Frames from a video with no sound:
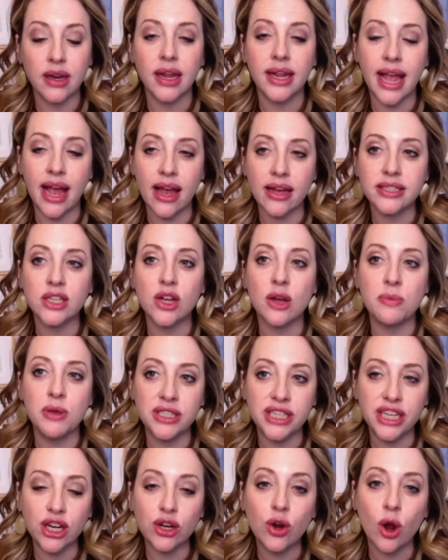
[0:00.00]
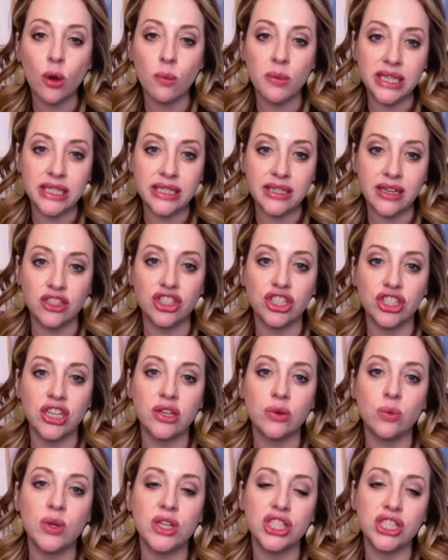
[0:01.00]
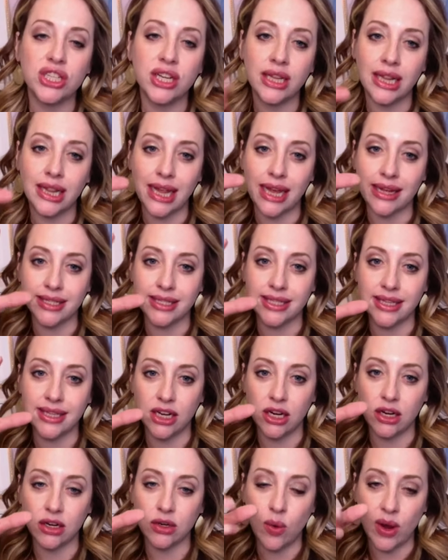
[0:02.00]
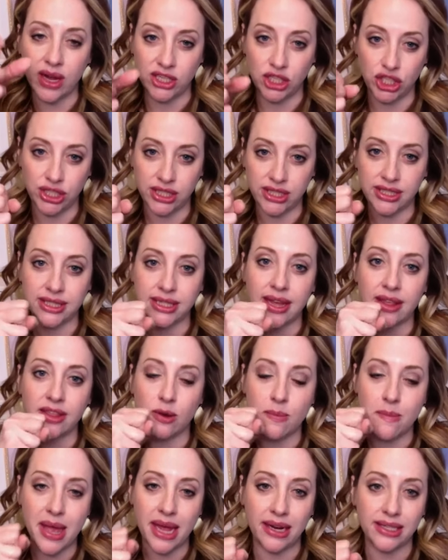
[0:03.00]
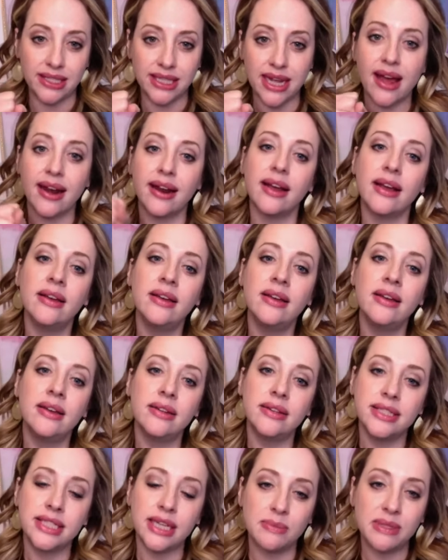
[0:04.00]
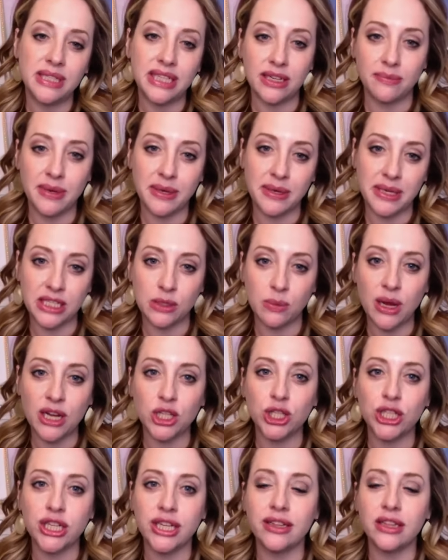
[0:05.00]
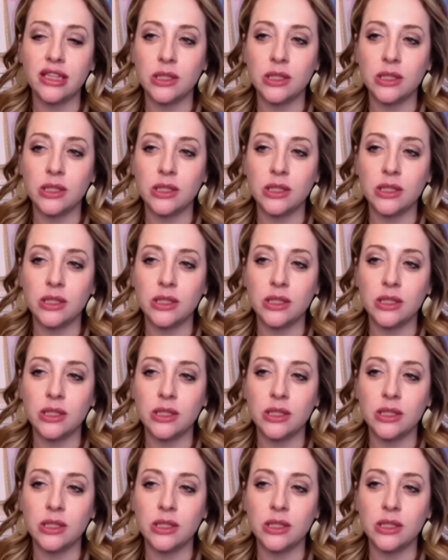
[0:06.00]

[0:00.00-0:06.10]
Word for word: Yeah. So I'm using a Chrome extension, which collects their questions and their metadata, dumps them in a spreadsheet.